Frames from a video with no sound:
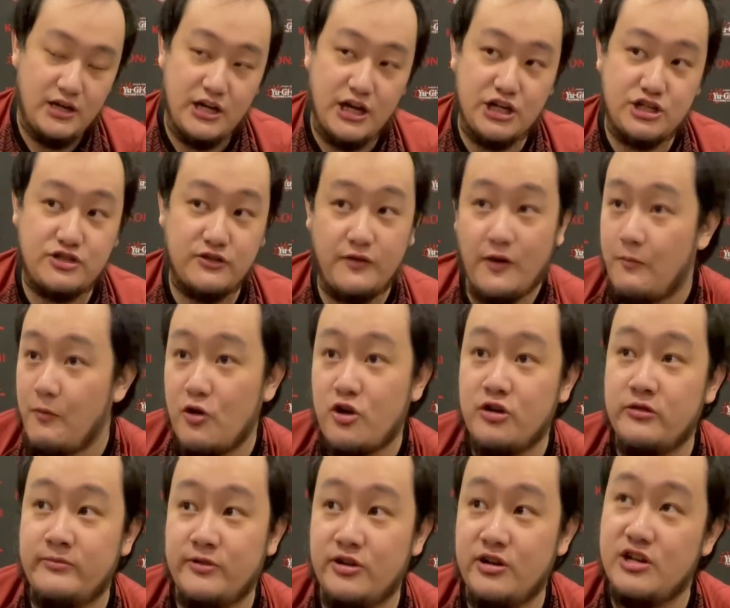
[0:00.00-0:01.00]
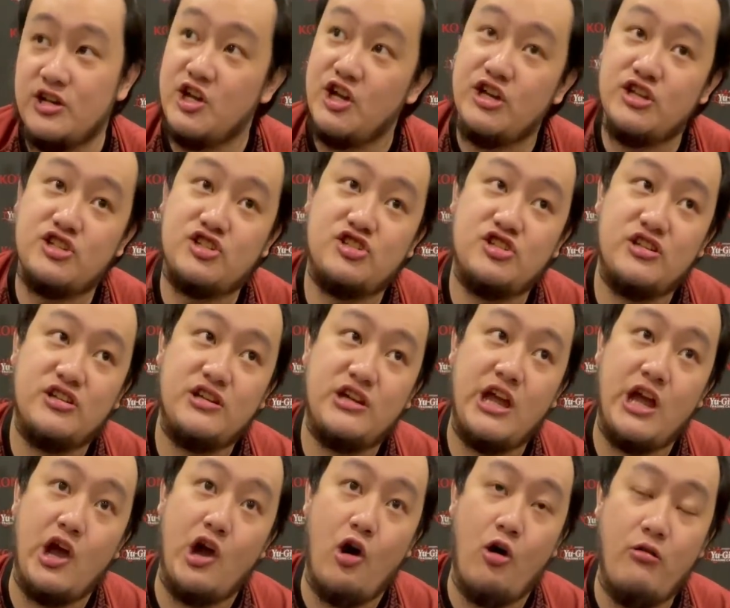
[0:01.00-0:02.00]
Issue for Book of Moon is
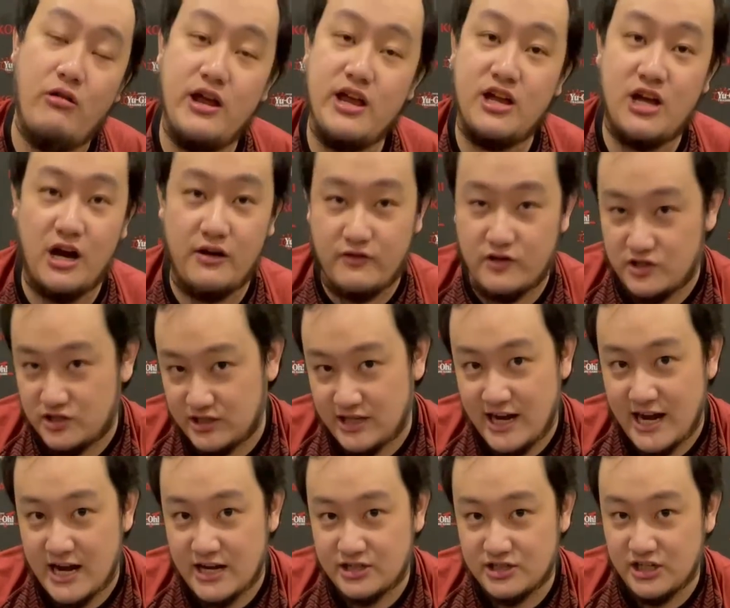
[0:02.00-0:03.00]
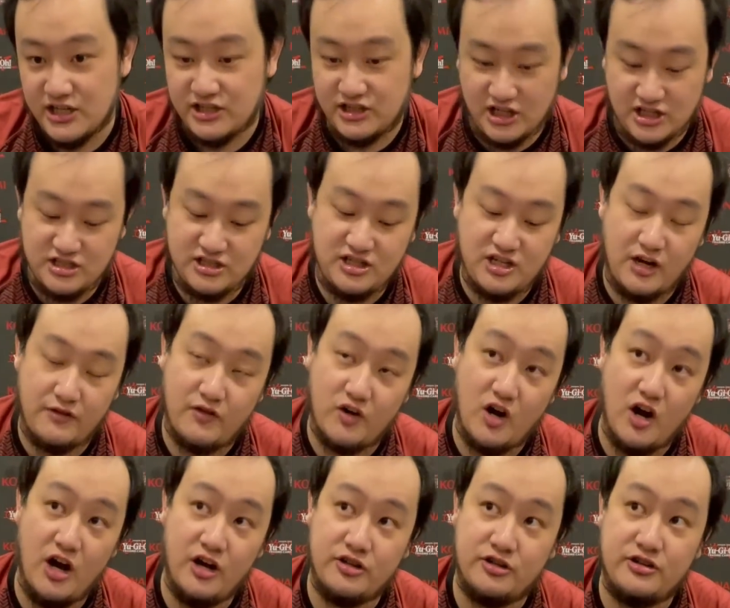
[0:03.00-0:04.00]
it only covers cash, it doesn't cover
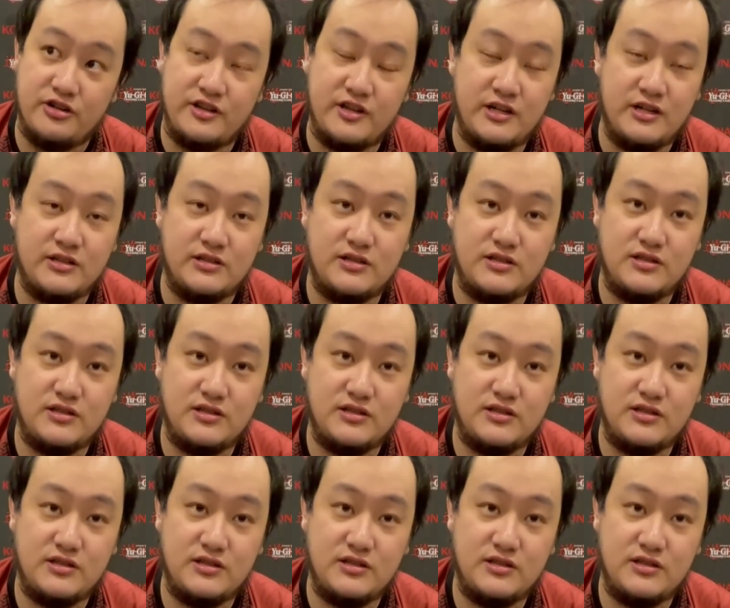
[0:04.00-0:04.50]
other things.